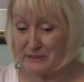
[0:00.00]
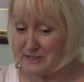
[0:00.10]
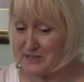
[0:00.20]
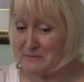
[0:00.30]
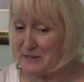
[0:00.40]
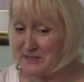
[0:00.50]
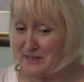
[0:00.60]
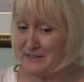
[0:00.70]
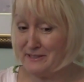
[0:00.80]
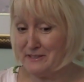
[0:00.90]
But this was my
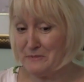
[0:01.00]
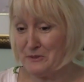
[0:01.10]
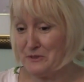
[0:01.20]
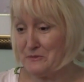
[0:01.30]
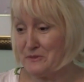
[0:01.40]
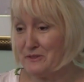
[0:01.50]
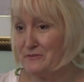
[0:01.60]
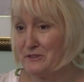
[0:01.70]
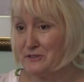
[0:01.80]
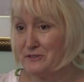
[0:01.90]
second experience with
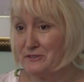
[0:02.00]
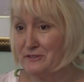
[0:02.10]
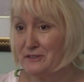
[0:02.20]
conventional.